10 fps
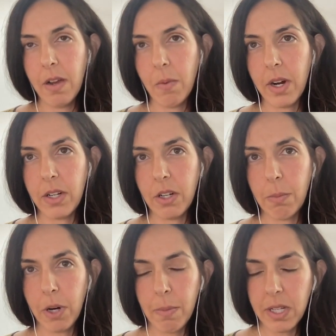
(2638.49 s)
Whereas your
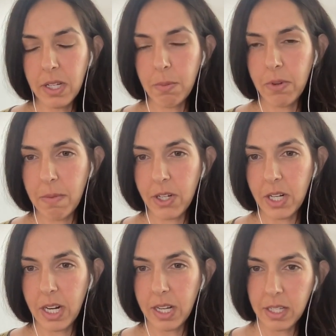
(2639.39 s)
purpose is pretty much
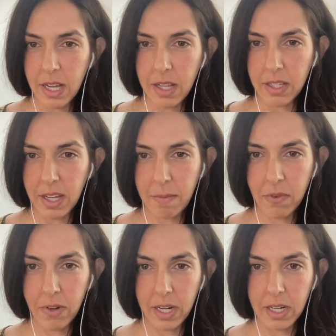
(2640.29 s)
going to stay the same
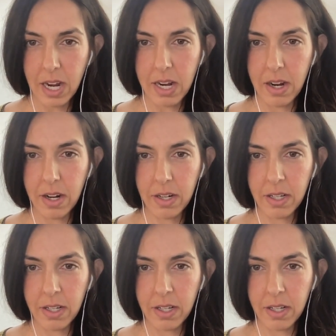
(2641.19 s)
for like 10 years. It's